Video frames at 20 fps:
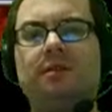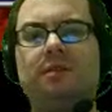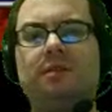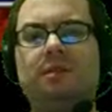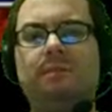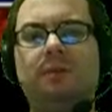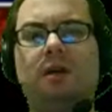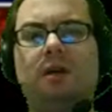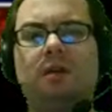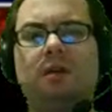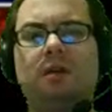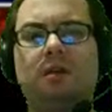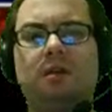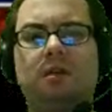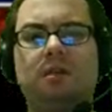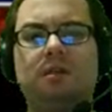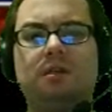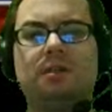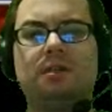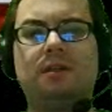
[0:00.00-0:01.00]
Am I the same
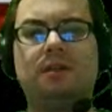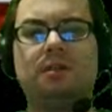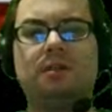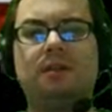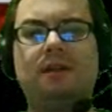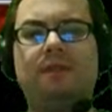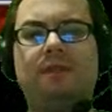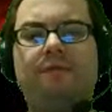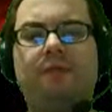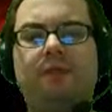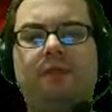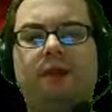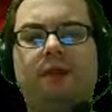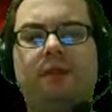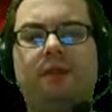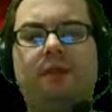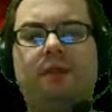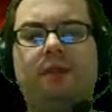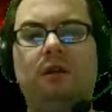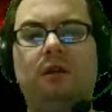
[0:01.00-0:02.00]
as all these
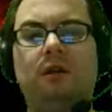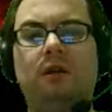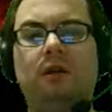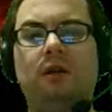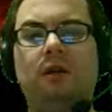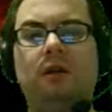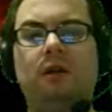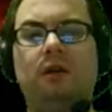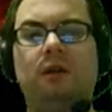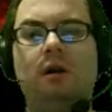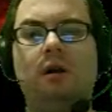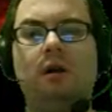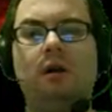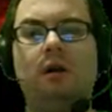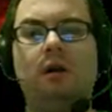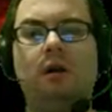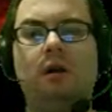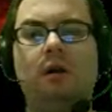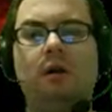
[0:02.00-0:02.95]
monsters? Sephiroth.